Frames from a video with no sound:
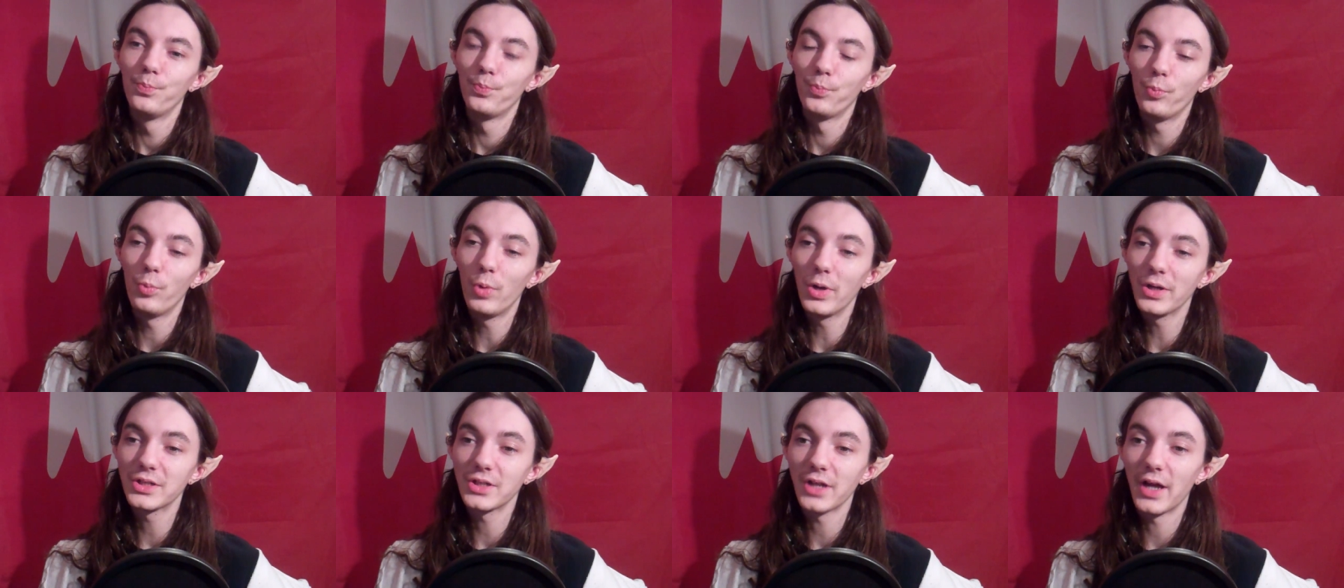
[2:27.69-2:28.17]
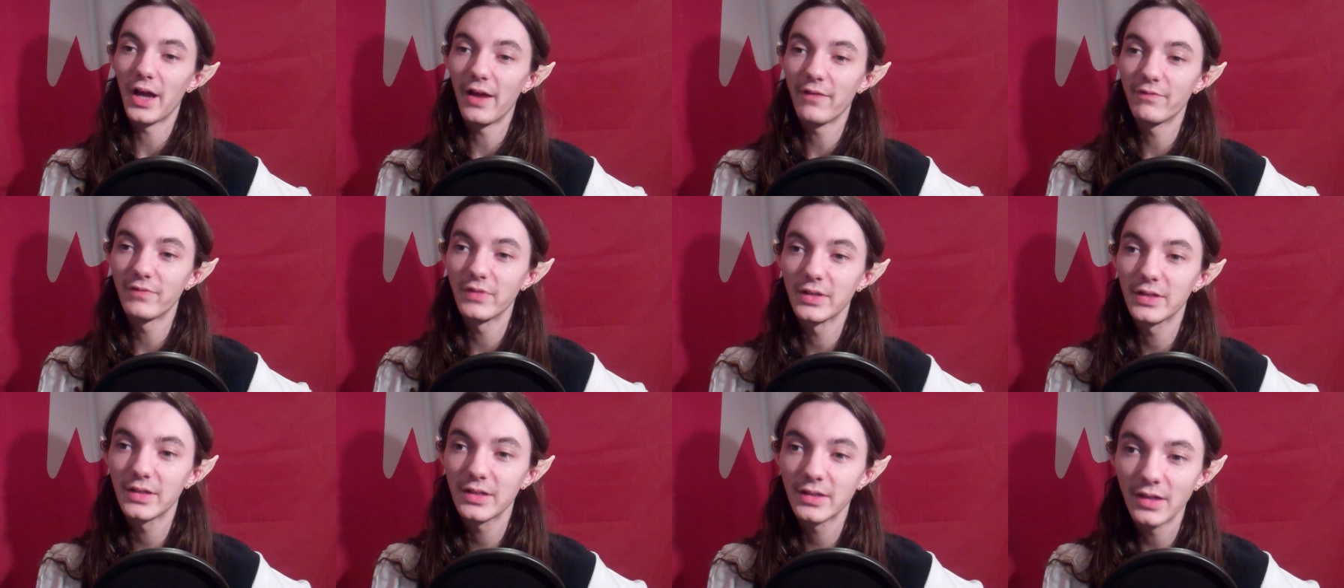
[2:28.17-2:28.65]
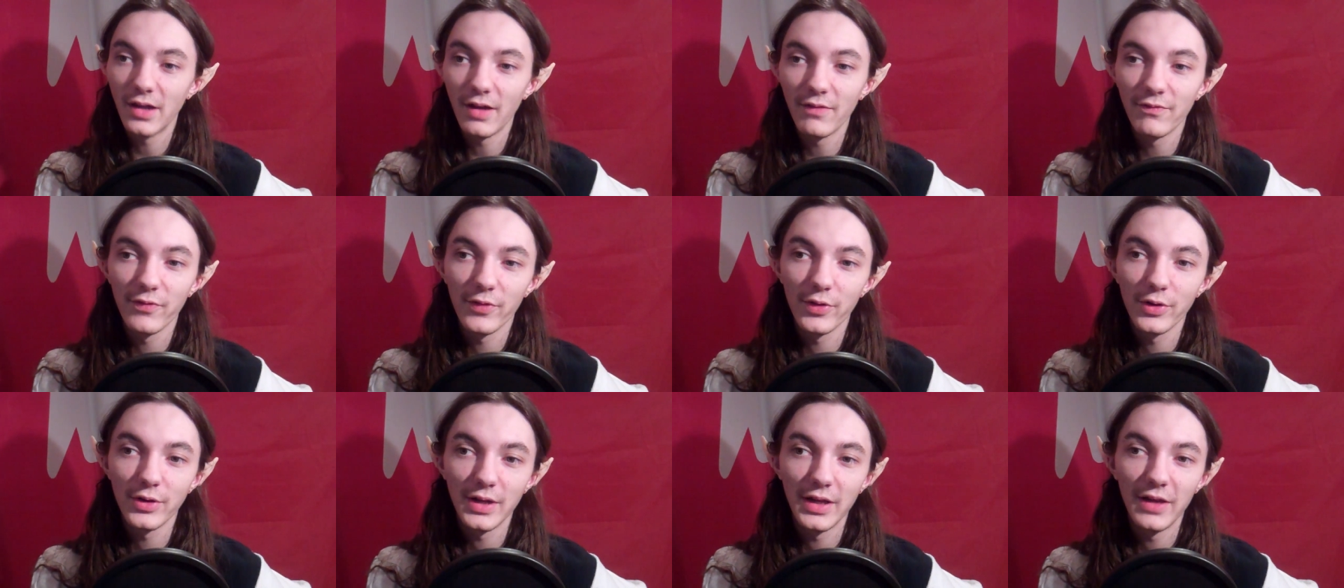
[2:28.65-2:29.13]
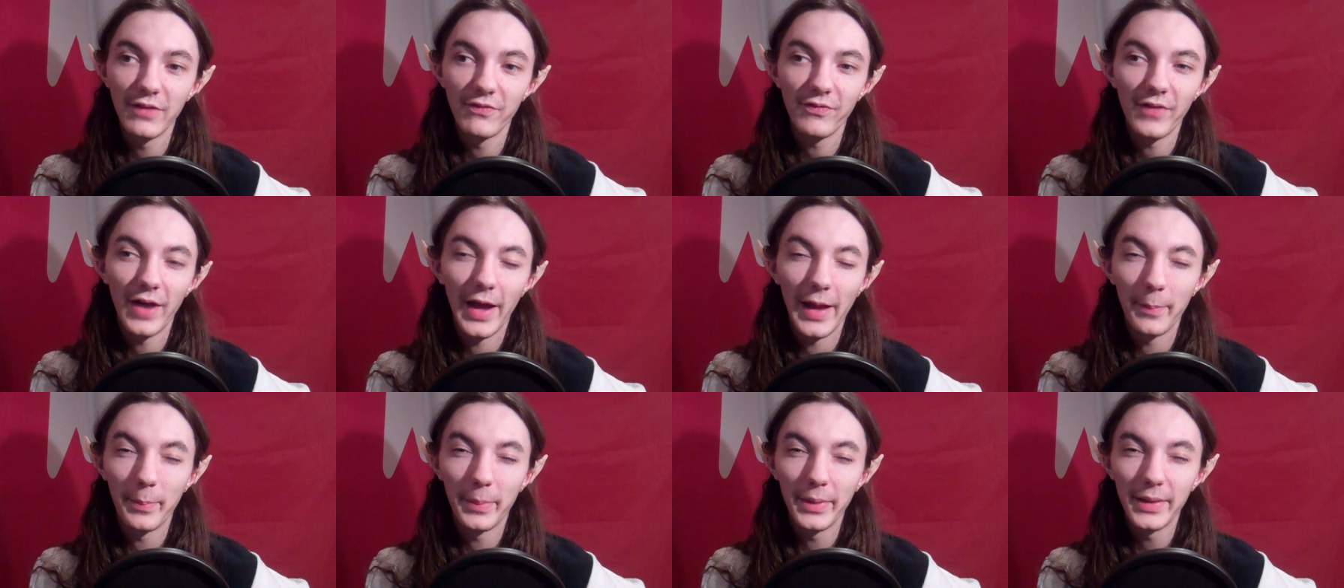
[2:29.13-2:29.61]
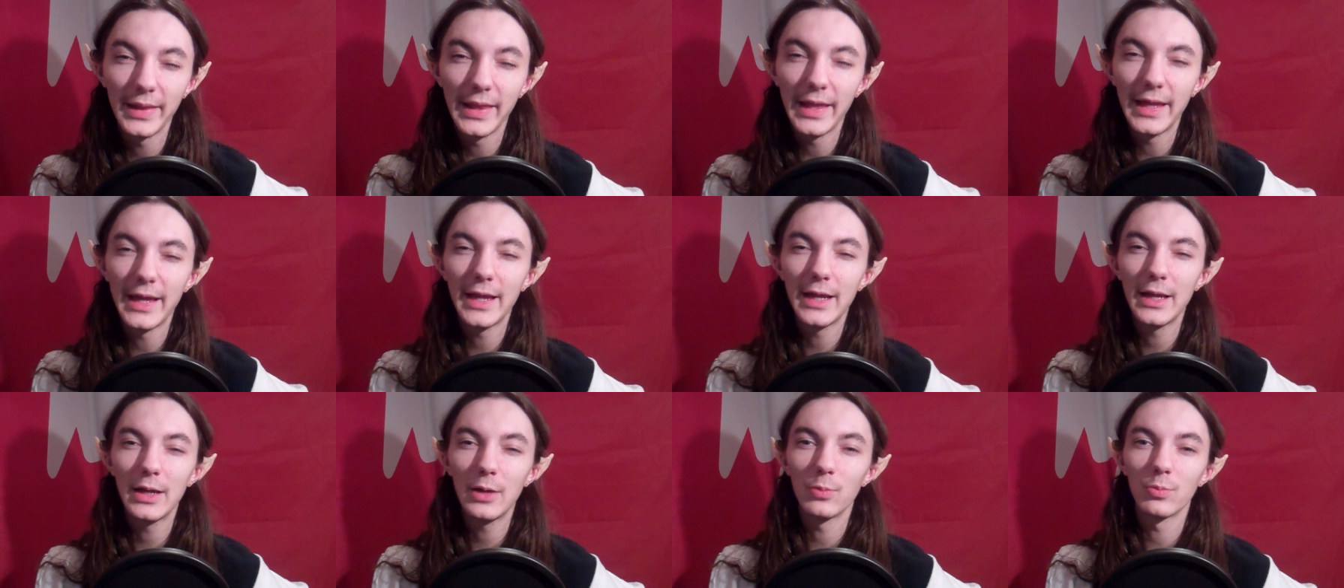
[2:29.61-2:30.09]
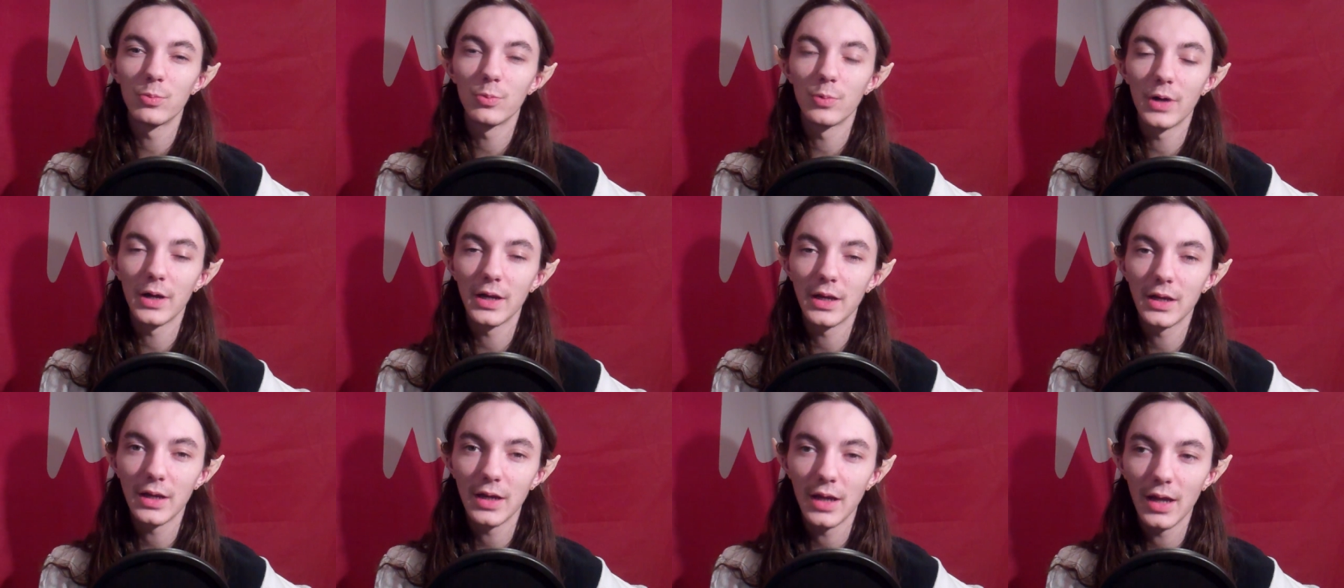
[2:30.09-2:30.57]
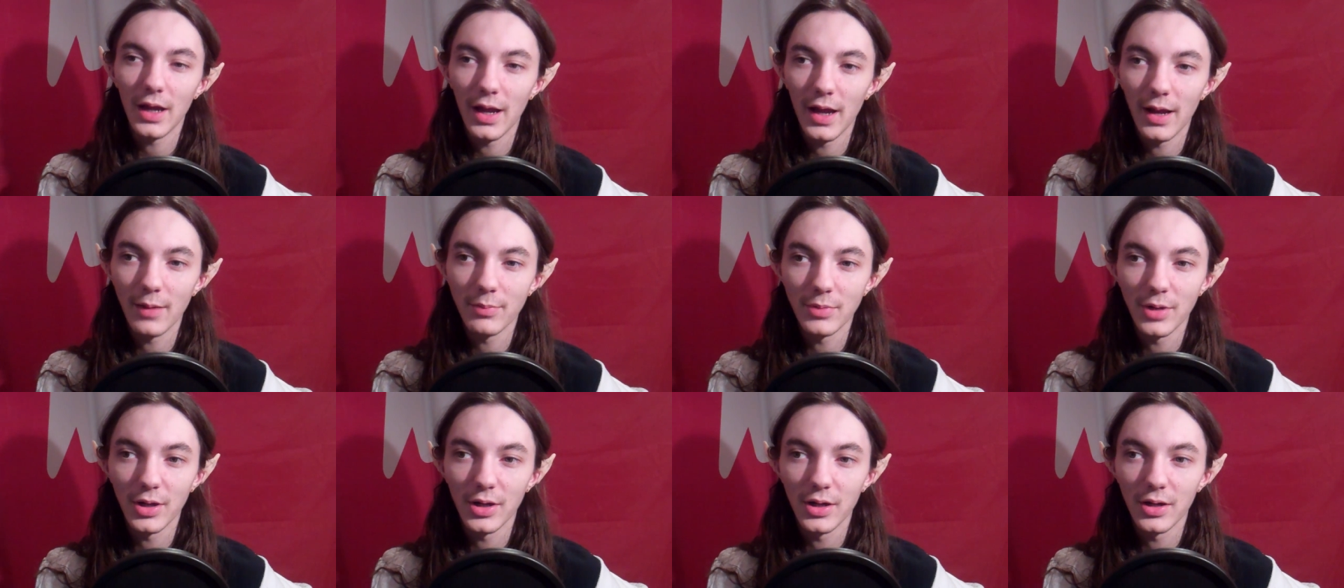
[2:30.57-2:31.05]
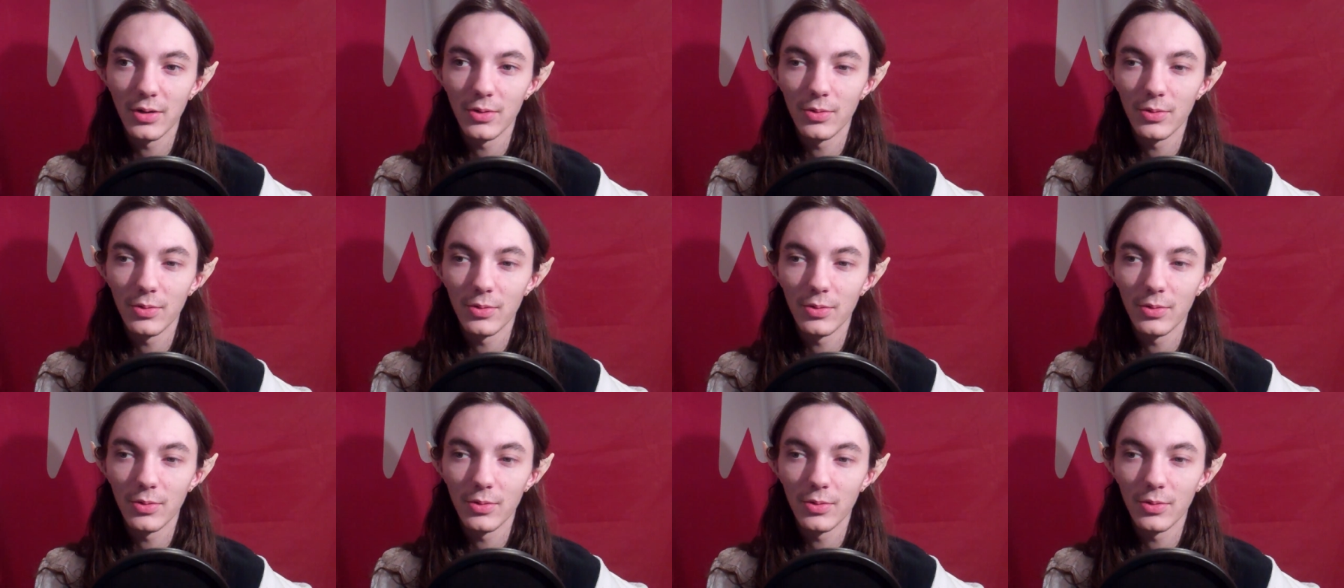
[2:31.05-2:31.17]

which I've discovered if I play when I'm not